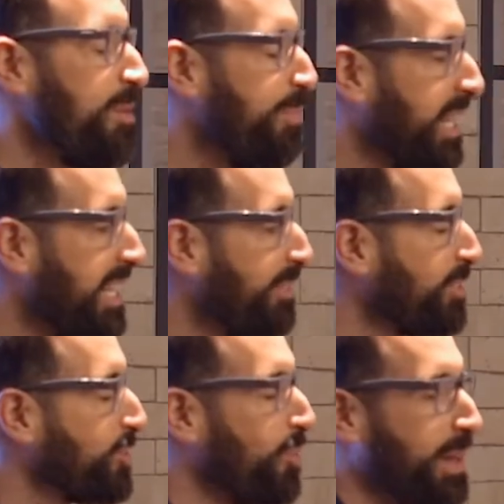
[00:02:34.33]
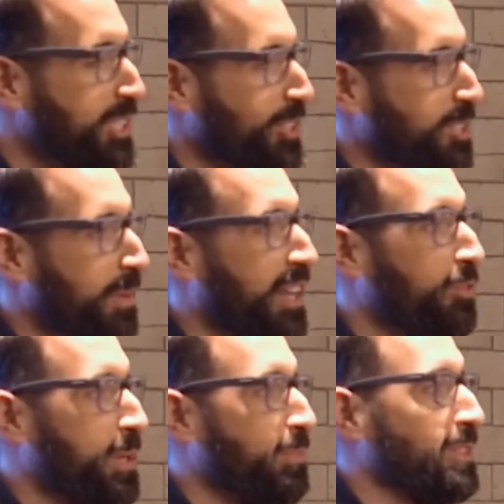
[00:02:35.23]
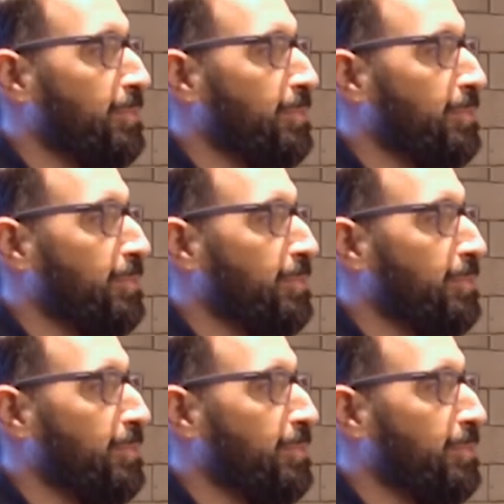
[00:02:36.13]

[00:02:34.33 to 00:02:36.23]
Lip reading: But I never sold my dreams by other people's